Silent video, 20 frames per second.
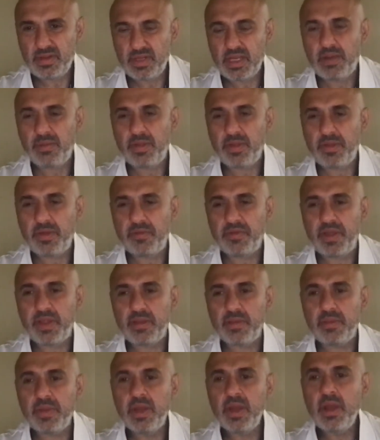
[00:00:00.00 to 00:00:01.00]
God bless you,
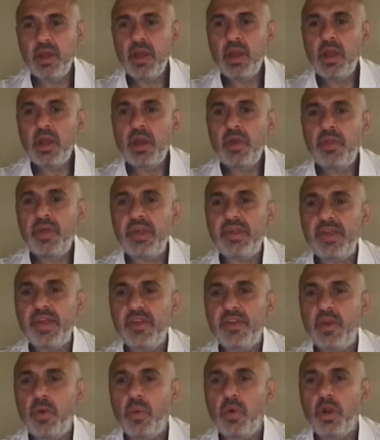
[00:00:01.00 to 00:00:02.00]
family. This
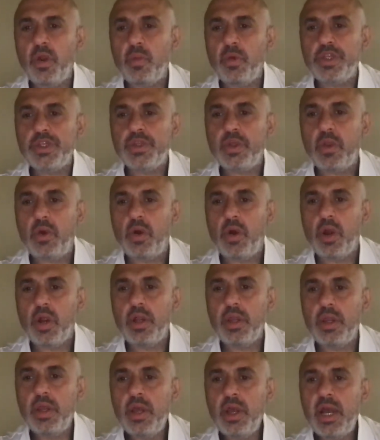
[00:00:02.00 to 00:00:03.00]
is the word which the
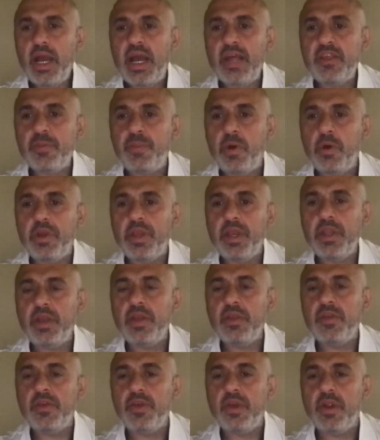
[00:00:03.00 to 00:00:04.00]
Lord has spoken
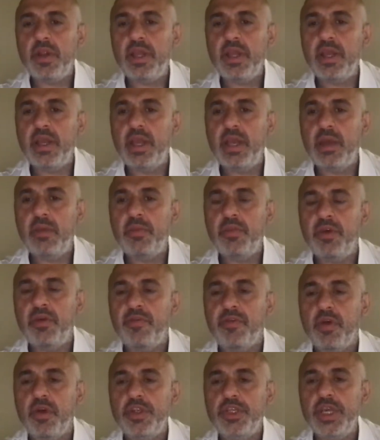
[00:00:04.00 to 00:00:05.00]
concerning him, the
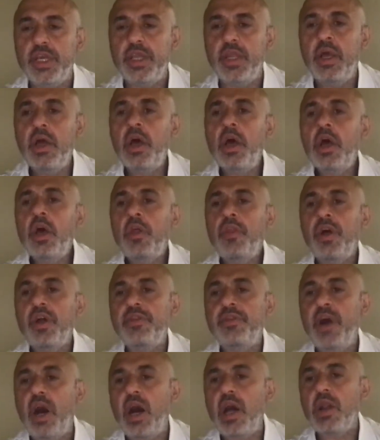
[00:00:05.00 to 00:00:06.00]
virgin, the
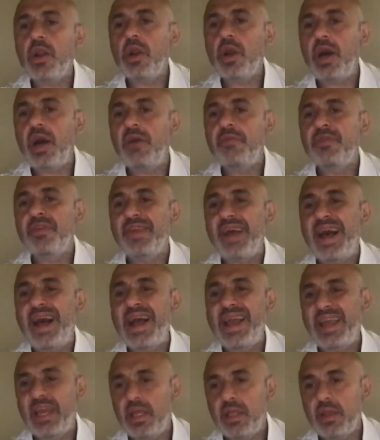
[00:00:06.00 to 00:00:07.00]
daughter of
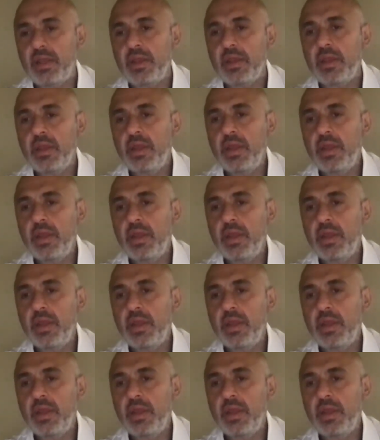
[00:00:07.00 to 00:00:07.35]
Zion,